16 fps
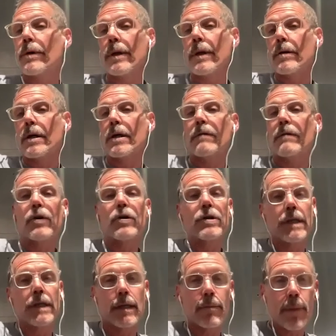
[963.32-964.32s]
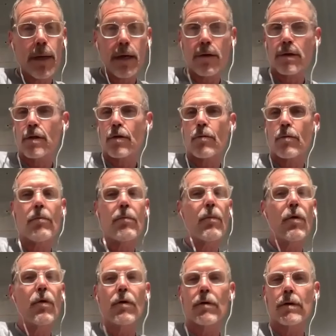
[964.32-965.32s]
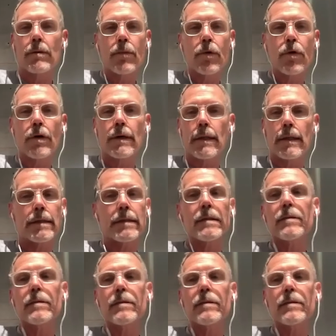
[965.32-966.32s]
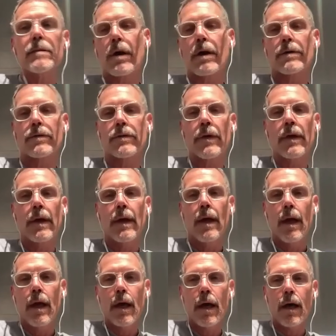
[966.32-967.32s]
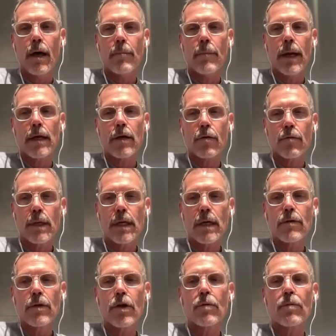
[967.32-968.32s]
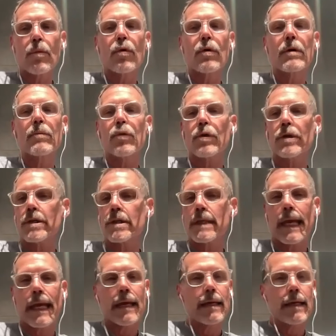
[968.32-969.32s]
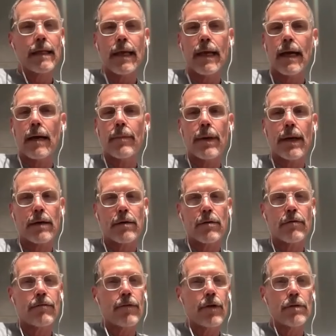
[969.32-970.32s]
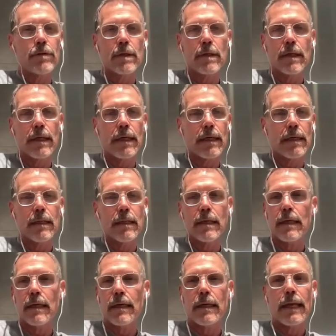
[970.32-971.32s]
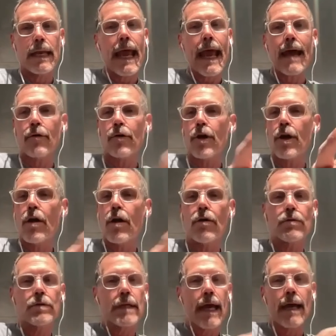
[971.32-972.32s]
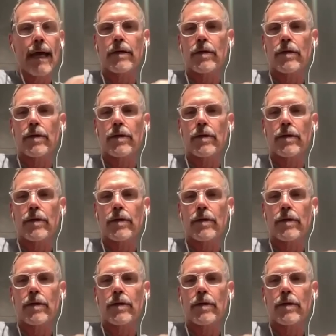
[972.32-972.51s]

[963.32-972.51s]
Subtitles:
they're converging. Parents are more and more, and this has been across my career. They're more and more just handing the iPad or the phone to the kid, and the kid now knows how to